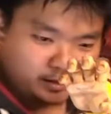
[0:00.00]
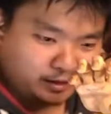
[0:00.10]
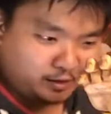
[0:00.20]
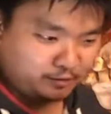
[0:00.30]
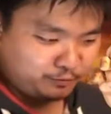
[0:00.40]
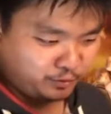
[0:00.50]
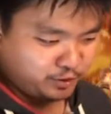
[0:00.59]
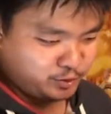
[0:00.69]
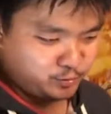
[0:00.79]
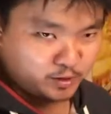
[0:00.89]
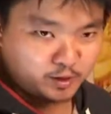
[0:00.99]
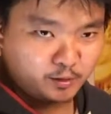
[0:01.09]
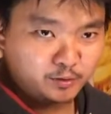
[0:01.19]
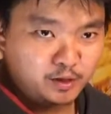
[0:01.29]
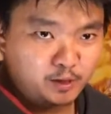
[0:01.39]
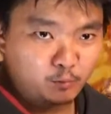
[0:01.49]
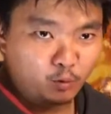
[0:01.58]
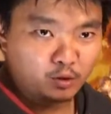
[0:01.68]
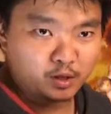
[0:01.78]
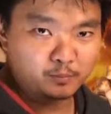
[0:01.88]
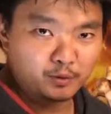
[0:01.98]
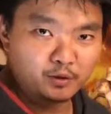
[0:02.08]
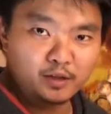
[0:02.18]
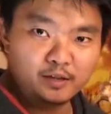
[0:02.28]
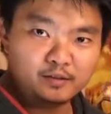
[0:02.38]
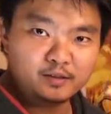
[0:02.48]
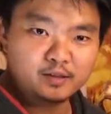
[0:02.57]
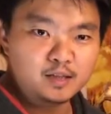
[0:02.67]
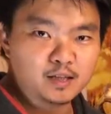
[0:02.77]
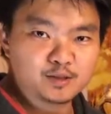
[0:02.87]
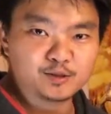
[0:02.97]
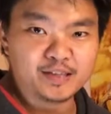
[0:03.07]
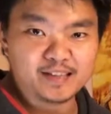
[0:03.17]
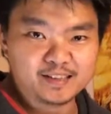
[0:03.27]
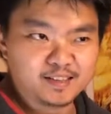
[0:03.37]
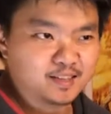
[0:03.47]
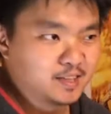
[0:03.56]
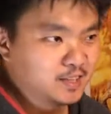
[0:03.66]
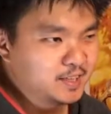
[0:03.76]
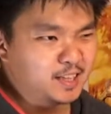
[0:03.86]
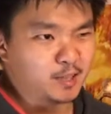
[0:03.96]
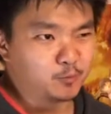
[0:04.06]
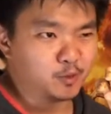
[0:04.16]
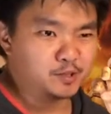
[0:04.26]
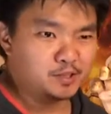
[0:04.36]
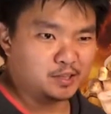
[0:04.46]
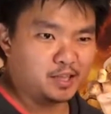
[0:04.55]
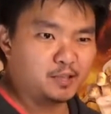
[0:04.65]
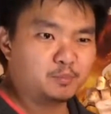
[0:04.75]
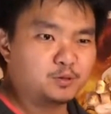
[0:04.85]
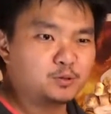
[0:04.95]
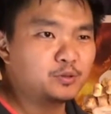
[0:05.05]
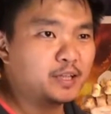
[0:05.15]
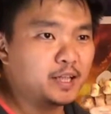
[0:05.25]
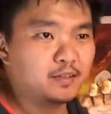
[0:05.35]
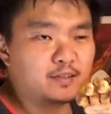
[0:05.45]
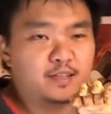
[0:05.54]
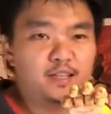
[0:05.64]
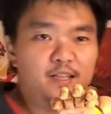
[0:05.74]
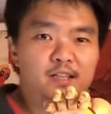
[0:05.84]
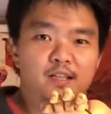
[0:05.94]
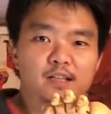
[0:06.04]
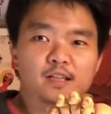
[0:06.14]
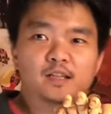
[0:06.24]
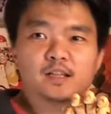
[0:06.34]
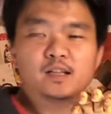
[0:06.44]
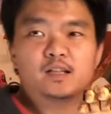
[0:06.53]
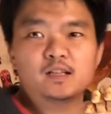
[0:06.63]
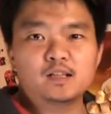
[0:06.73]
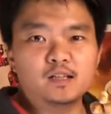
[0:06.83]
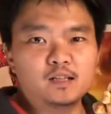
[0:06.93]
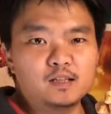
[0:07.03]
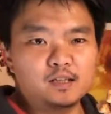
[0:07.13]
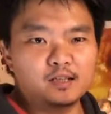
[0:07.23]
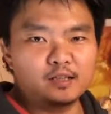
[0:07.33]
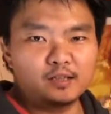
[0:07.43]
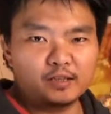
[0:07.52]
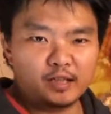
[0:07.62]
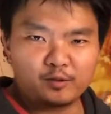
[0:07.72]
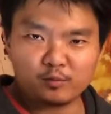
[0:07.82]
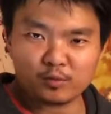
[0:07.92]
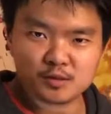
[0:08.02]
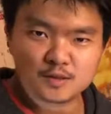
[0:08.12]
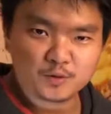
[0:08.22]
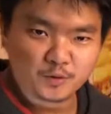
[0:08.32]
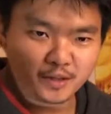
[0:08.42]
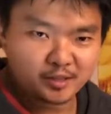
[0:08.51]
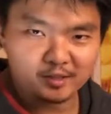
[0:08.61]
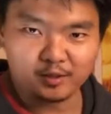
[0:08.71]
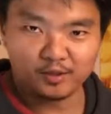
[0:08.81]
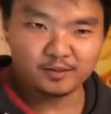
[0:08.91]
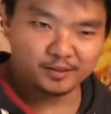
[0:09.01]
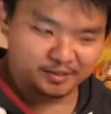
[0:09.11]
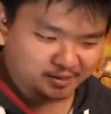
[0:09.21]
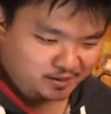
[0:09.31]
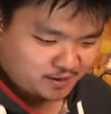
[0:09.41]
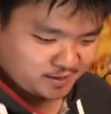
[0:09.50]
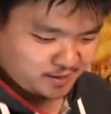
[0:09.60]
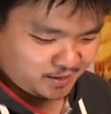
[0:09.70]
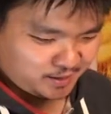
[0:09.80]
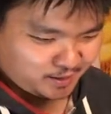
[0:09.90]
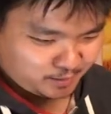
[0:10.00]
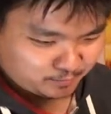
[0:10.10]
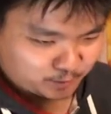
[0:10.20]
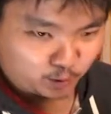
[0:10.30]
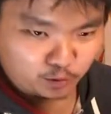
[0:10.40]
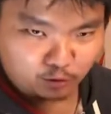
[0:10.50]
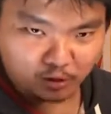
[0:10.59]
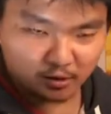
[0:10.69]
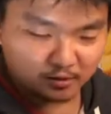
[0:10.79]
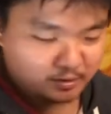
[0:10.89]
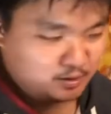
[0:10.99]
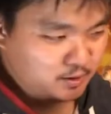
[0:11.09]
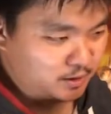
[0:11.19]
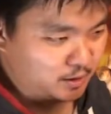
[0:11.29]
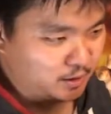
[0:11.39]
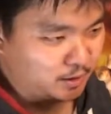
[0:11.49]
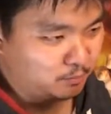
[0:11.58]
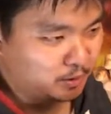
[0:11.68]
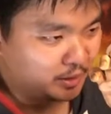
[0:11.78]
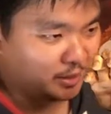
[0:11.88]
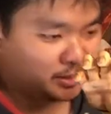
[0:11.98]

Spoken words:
for this one, I really woke up early to get it. I was not able to get the other one, the gray colored, the Ultra. But I